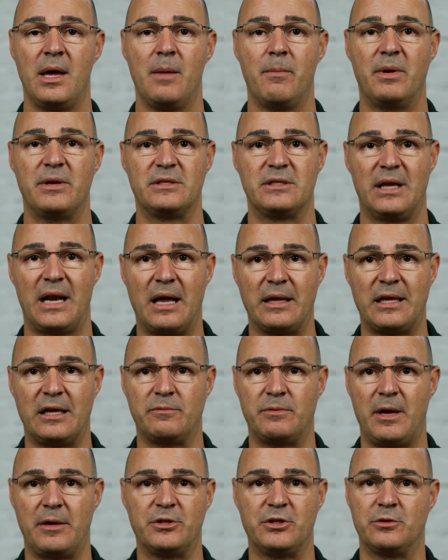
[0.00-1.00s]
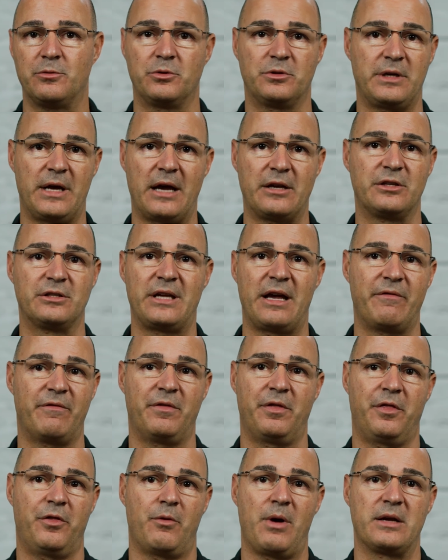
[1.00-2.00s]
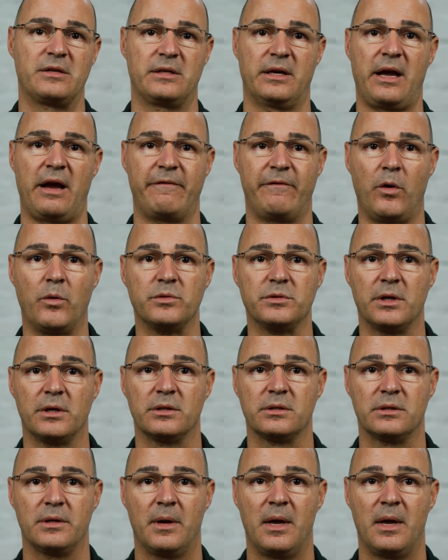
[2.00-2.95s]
But a lot of times patients will say, I just have thoracic kyphosis.